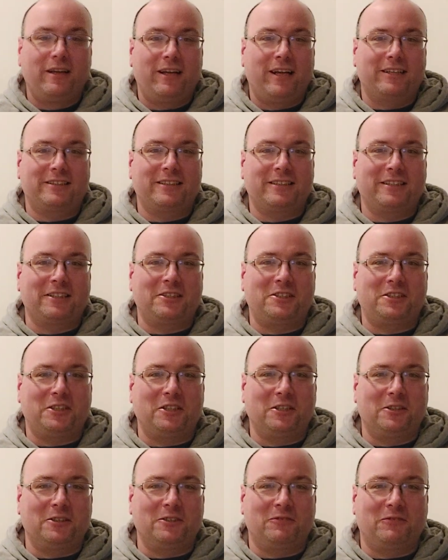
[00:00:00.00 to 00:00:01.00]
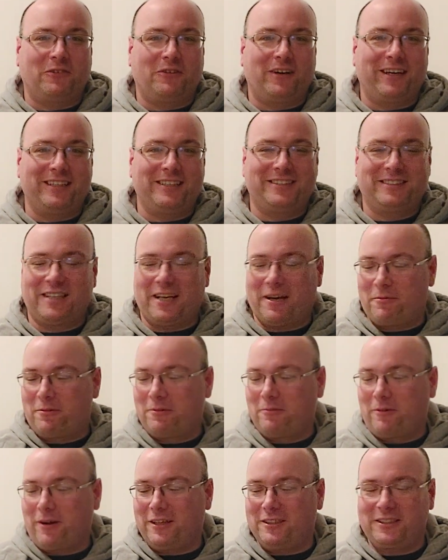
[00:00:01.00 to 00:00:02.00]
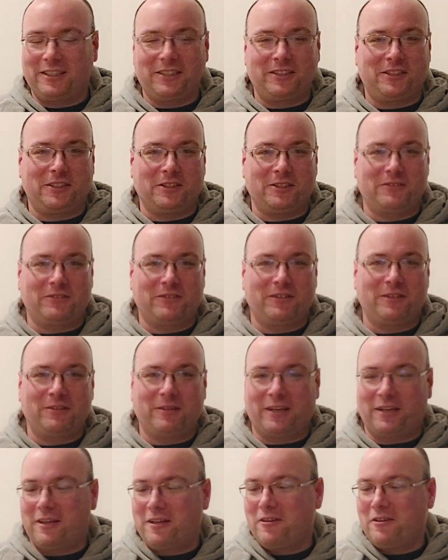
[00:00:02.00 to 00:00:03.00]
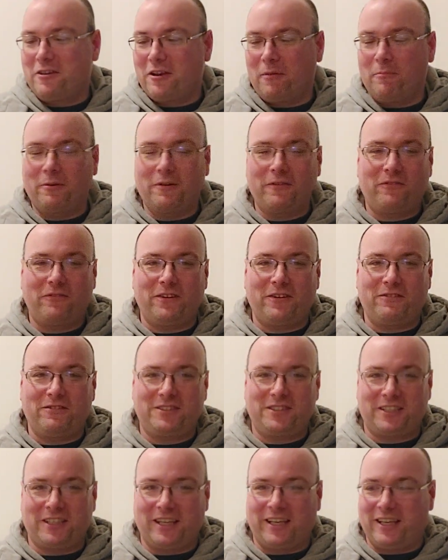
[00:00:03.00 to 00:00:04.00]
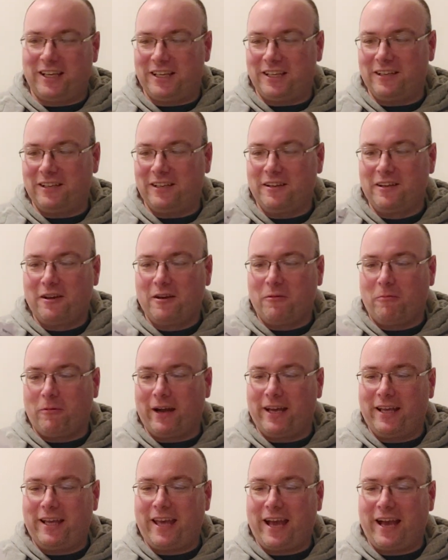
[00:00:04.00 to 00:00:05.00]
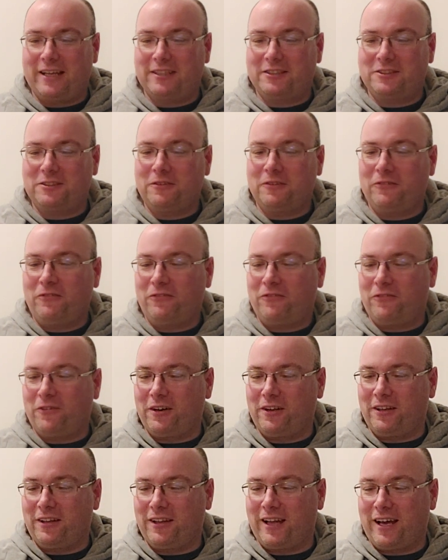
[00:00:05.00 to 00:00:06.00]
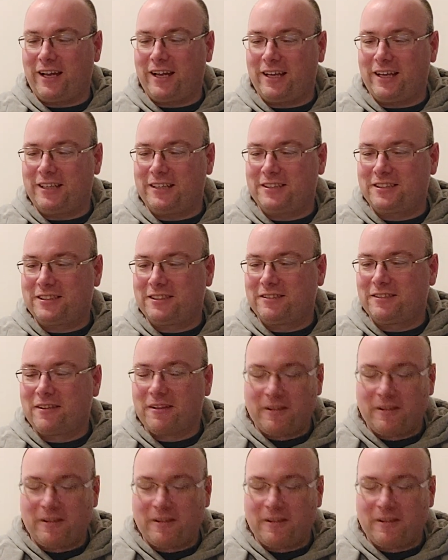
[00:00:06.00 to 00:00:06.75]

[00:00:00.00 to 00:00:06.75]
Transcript: That's like the Chills voice. You ever watch like Chills video, like number 15, White Castle foot lettuce.